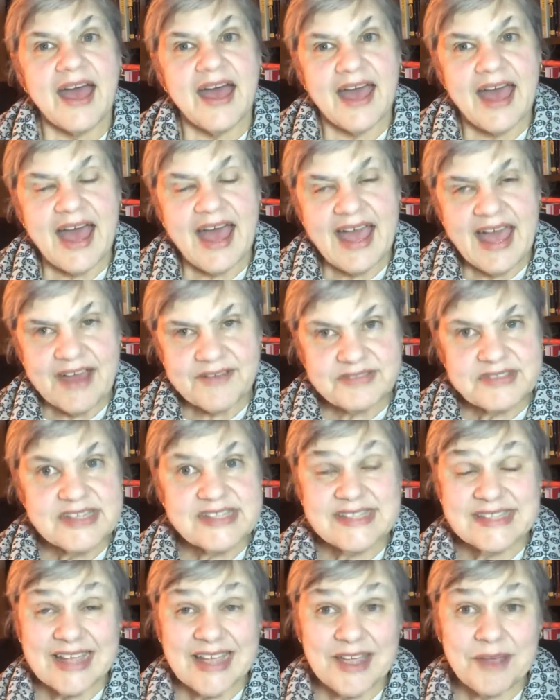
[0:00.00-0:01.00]
I have to
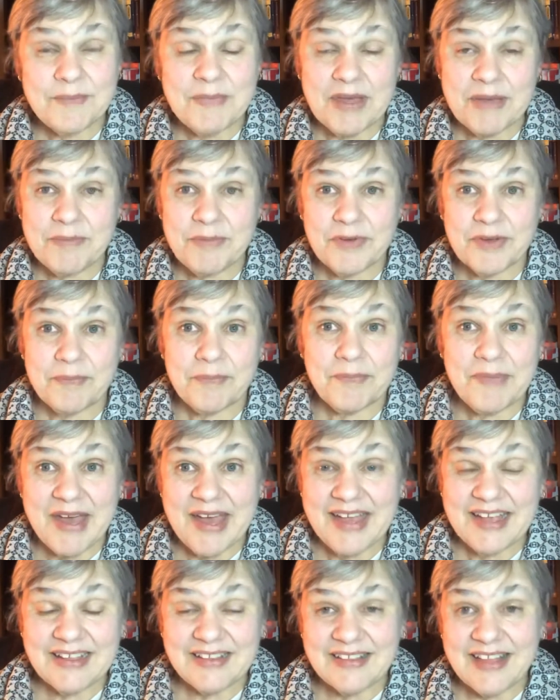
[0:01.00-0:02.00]
say my book
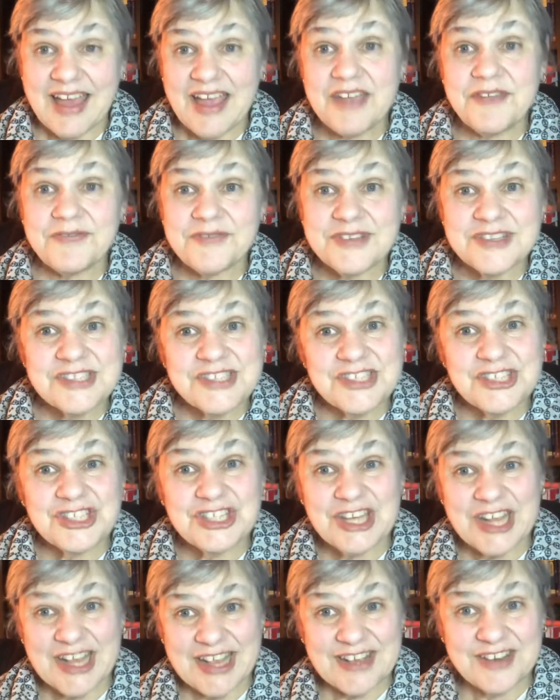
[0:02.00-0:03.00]
buying life is
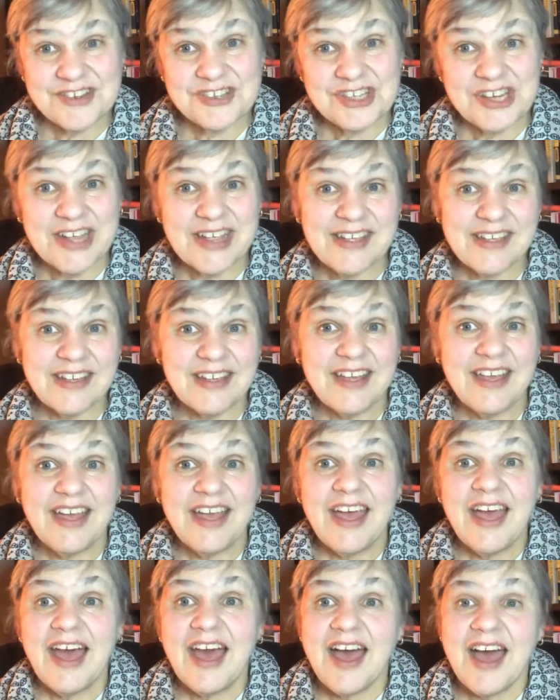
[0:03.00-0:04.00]
changing,
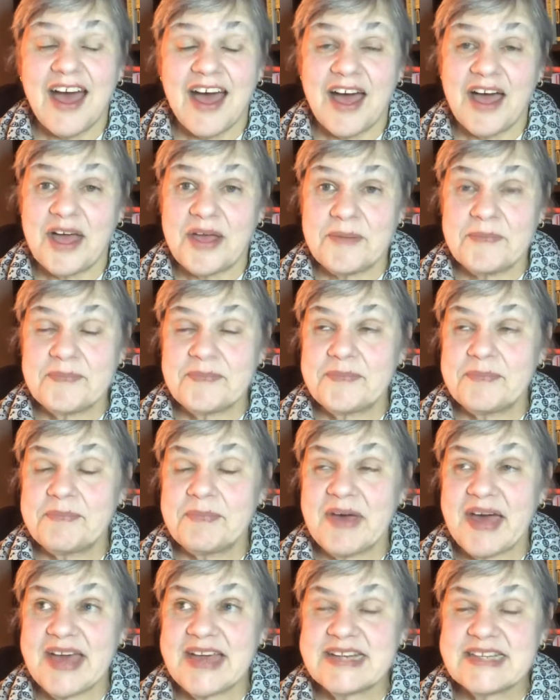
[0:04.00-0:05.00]

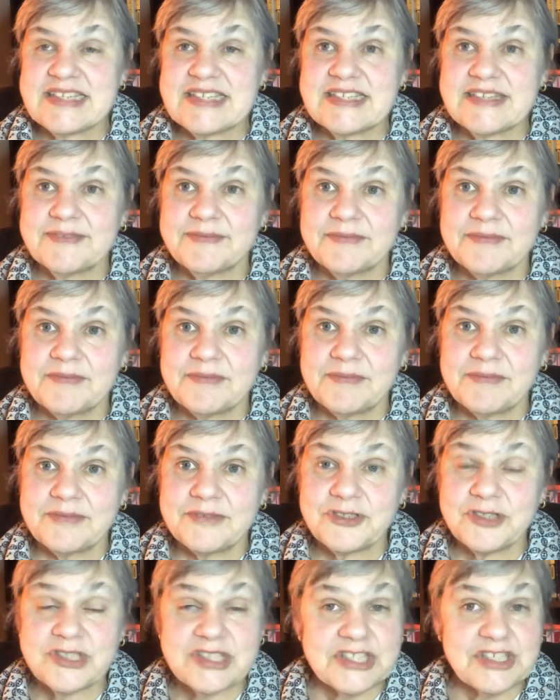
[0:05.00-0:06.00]
but
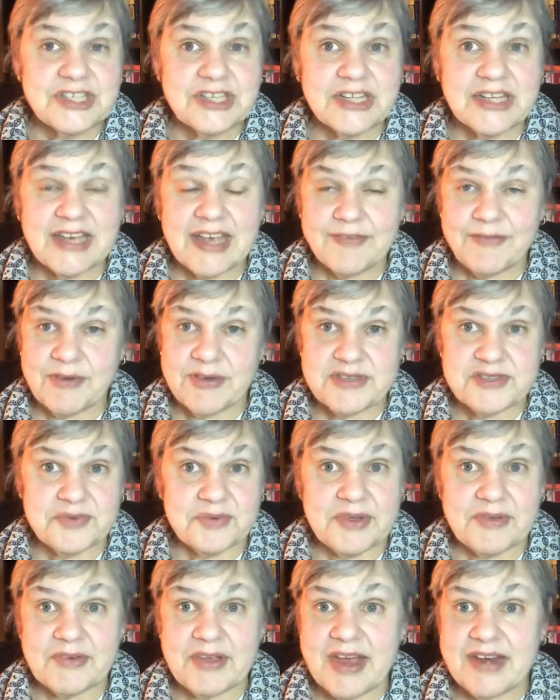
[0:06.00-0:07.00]
traditionally I've always
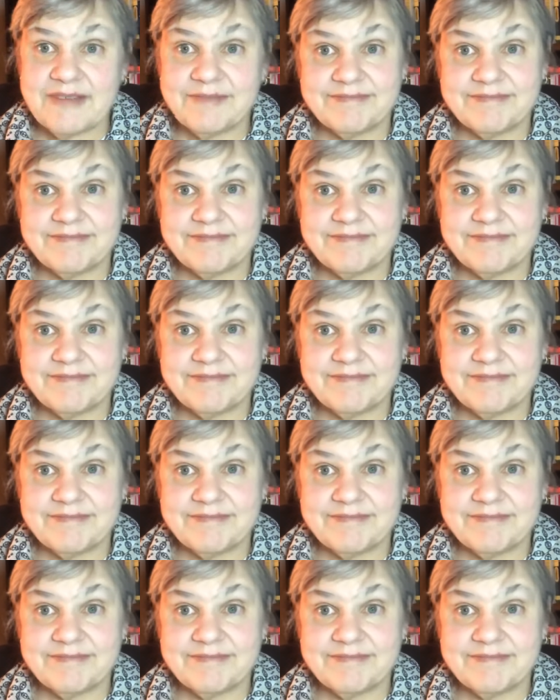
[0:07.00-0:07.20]
reread.